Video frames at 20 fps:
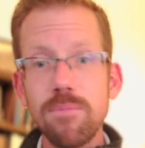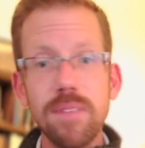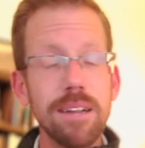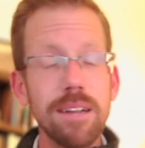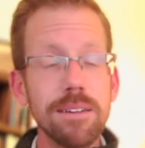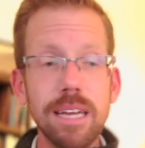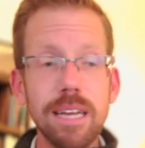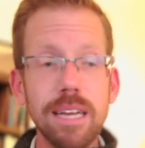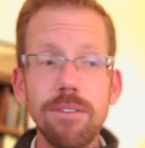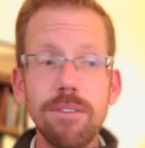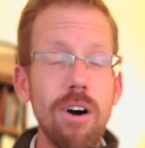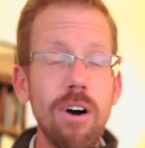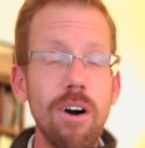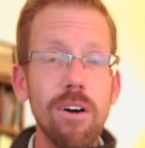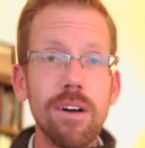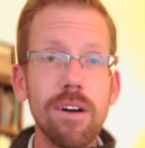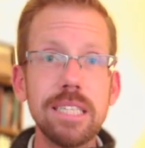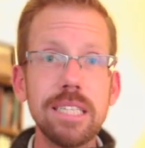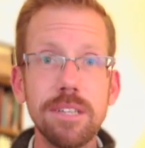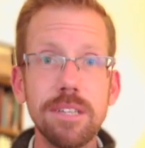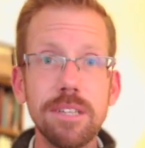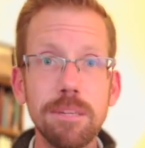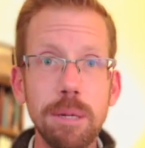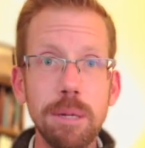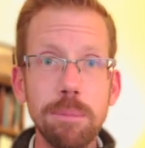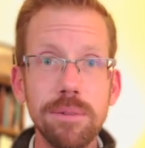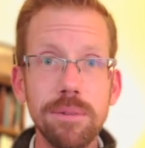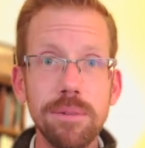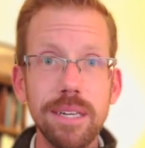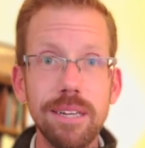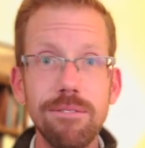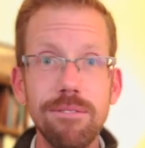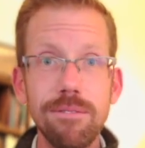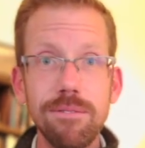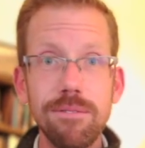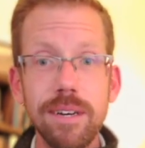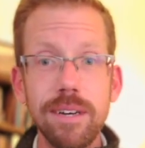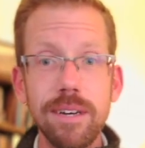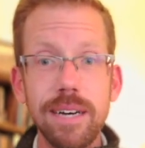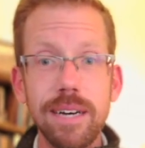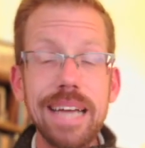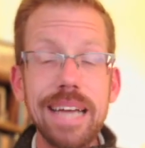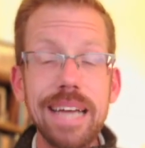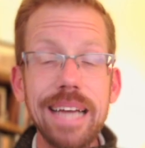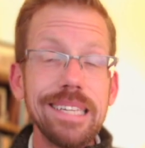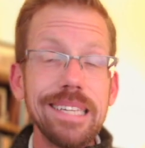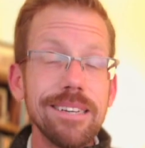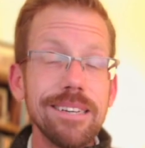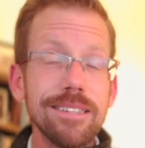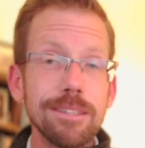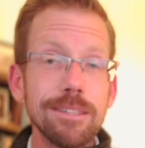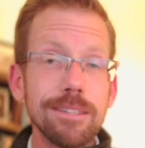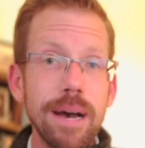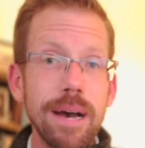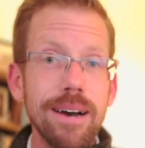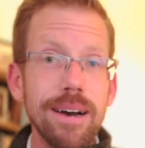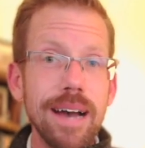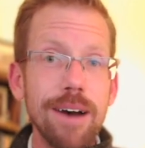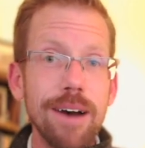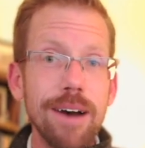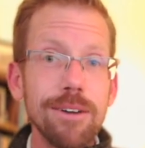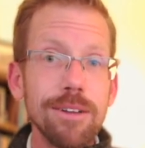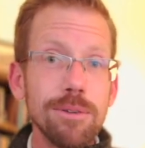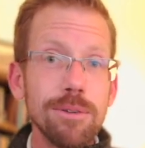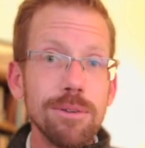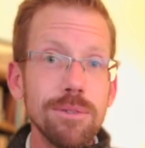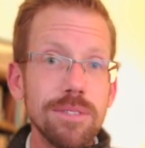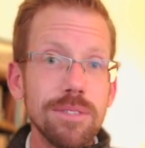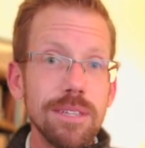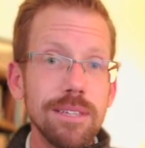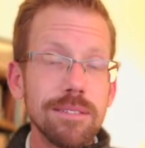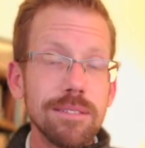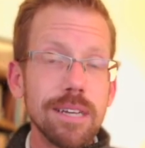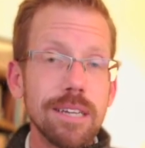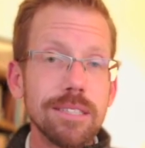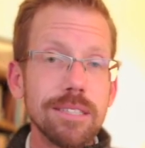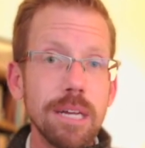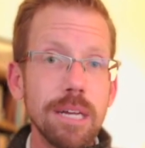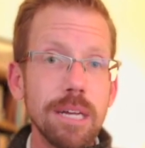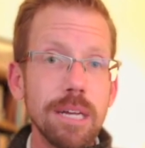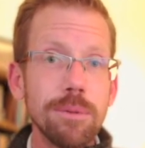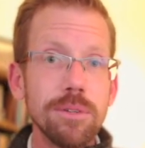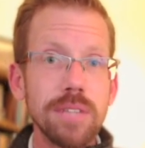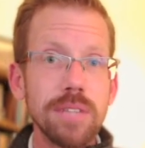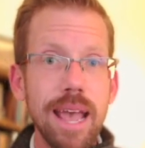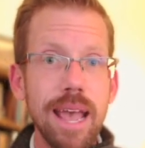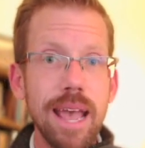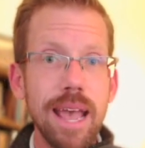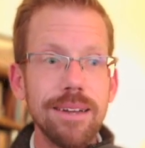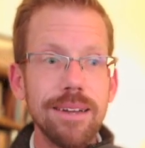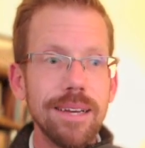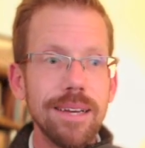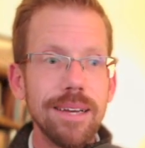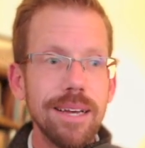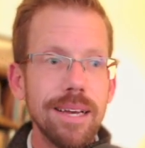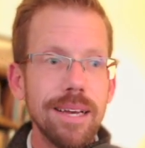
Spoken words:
It'll give all kinds of other people ideas about how to use these custom labels, and